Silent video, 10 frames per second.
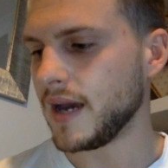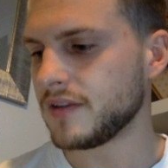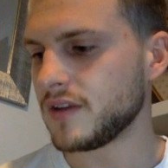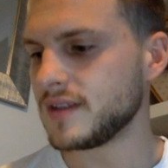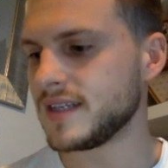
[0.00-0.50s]

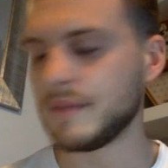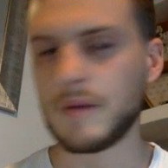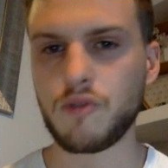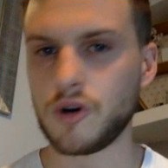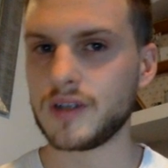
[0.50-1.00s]
started to get my
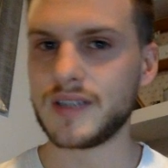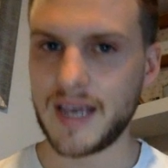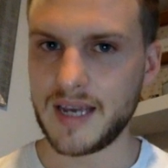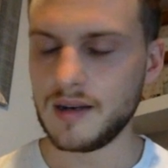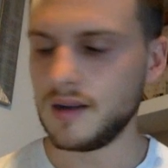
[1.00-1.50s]
products
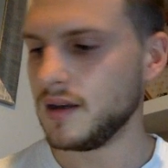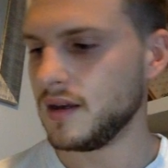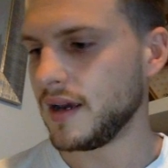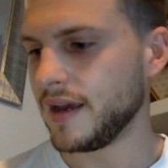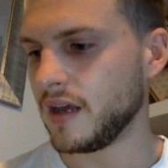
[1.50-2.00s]
in,
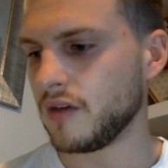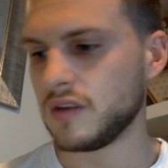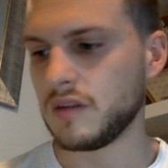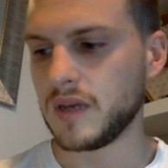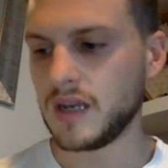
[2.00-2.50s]
and that was
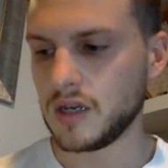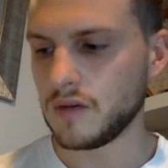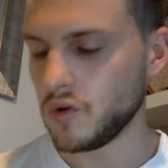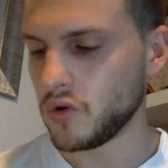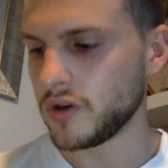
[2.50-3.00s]
at the beginning of
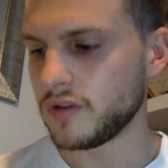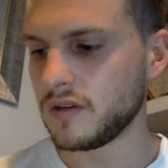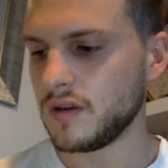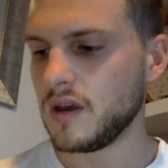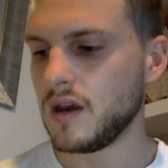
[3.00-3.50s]
August.
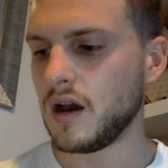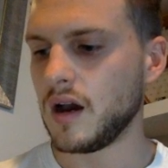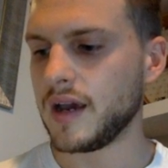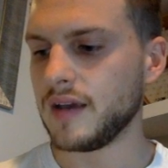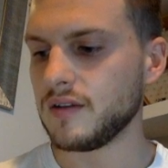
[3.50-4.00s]

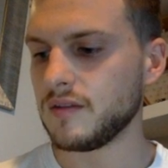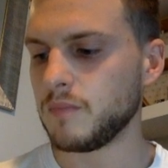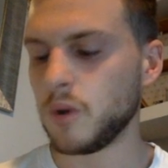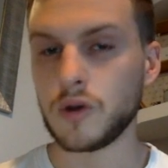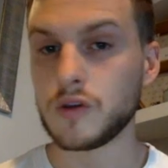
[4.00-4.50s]
I
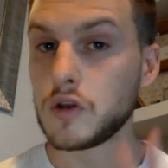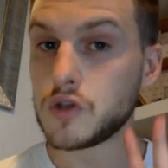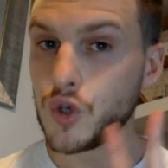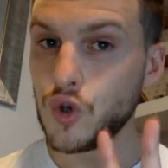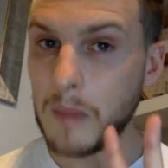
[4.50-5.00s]
put on
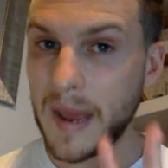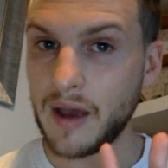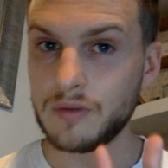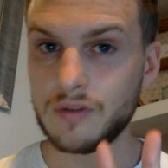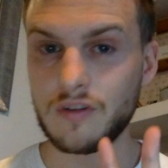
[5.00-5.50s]

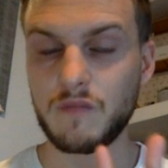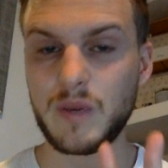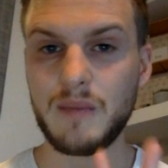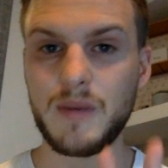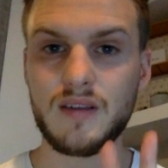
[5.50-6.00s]
£2 of
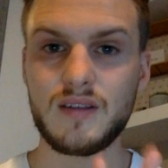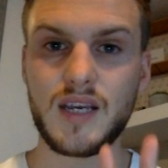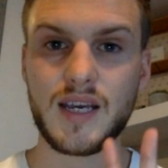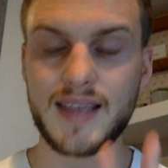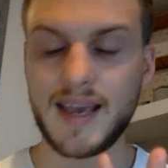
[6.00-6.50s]

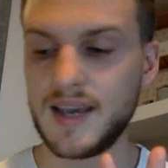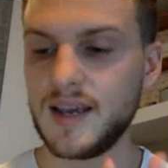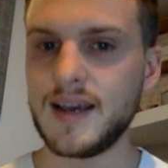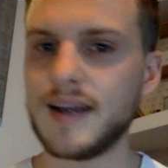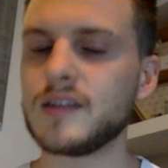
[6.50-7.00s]
PPC a day
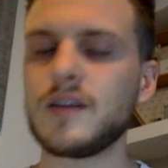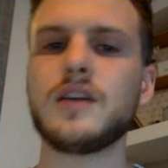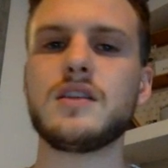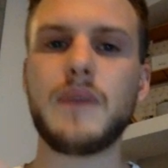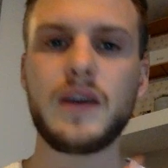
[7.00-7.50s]
and
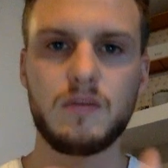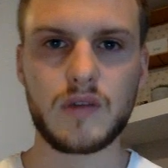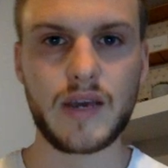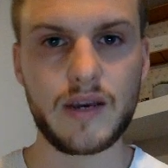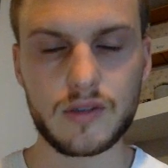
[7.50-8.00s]
started to make some
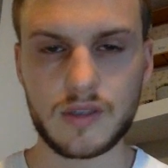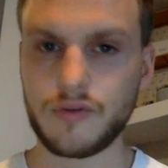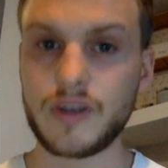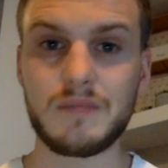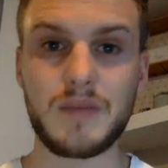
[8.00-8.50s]
sales. The
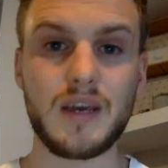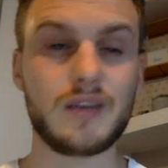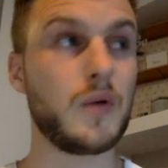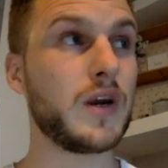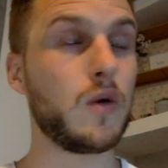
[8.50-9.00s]
reason being is
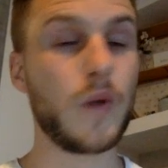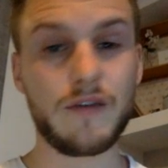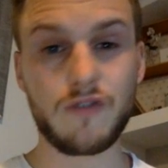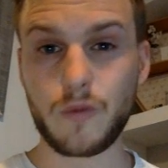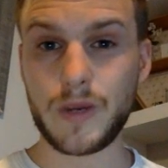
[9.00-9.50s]
I went away
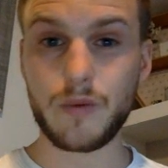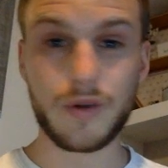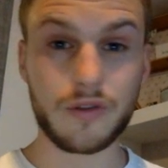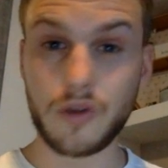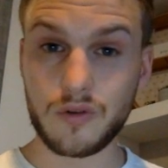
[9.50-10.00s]
for a week
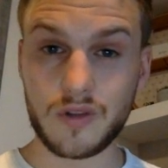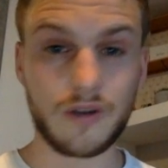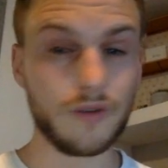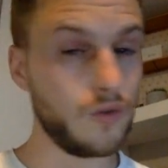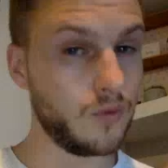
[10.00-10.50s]
with no
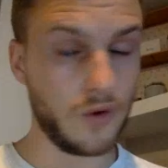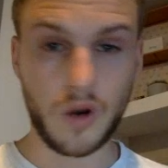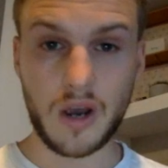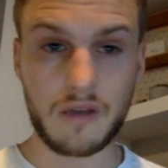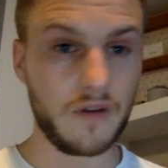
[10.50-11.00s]
signal, no
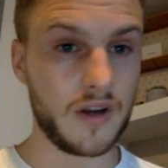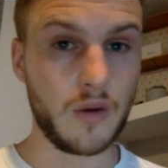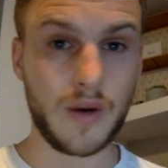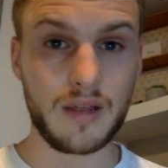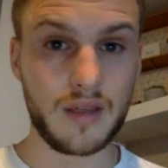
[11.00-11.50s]
Wi-Fi,
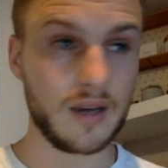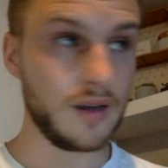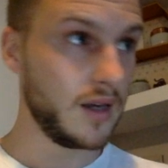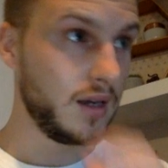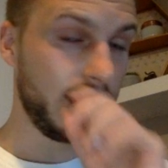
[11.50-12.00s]
no anything.
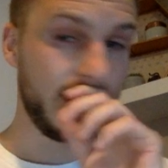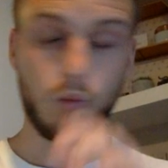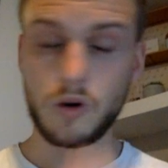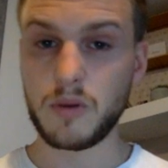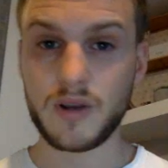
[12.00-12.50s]
I didn't
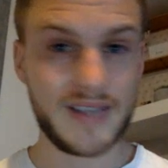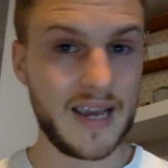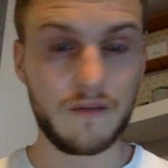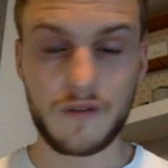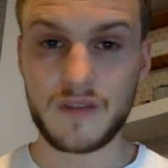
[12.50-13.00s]
want to put
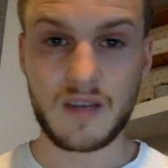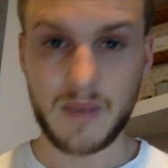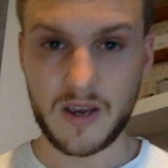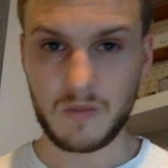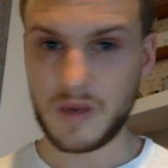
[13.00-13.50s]
£10,
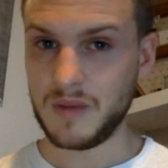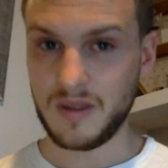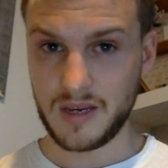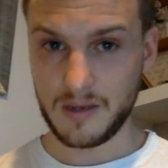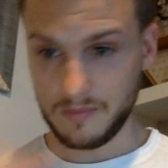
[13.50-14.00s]

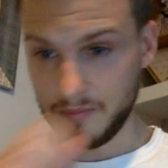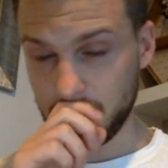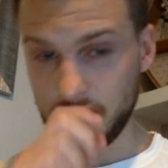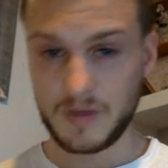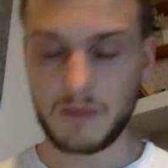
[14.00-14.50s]
£15
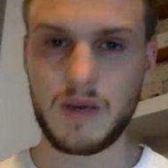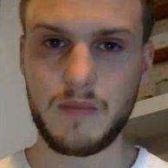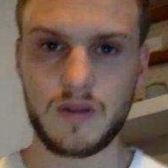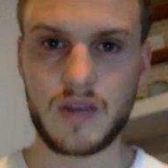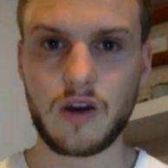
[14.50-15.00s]

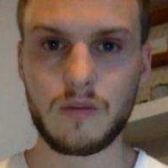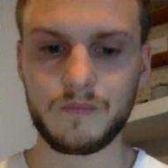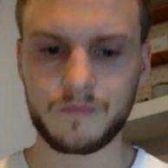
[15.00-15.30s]
PPC on